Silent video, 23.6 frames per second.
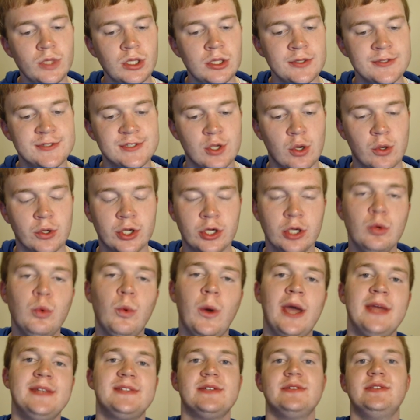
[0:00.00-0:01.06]
So a good
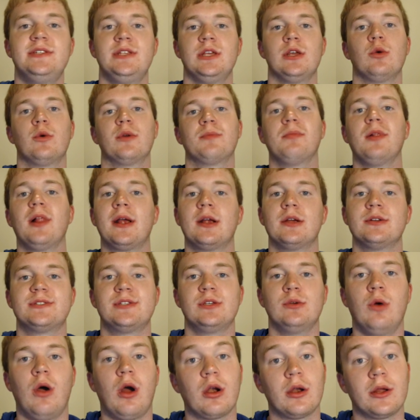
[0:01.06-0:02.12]
way to deal with players
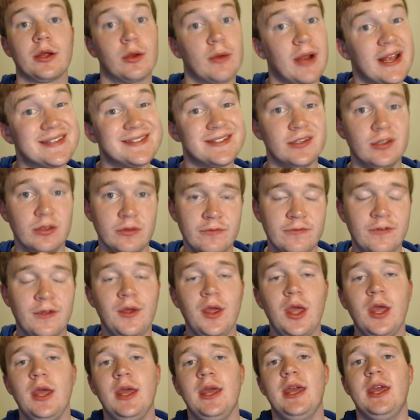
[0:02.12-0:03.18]
who are aggressive
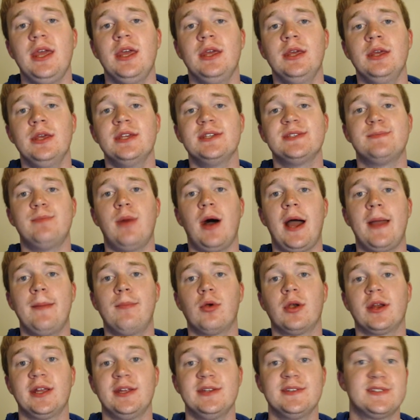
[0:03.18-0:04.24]
is by
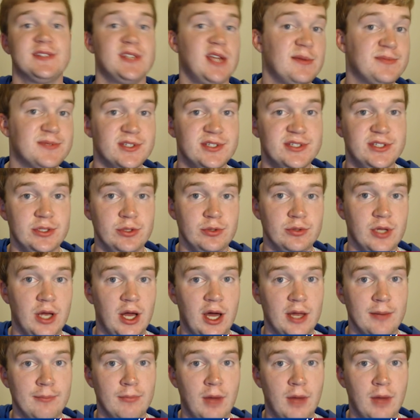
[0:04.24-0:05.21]
bringing Substitute on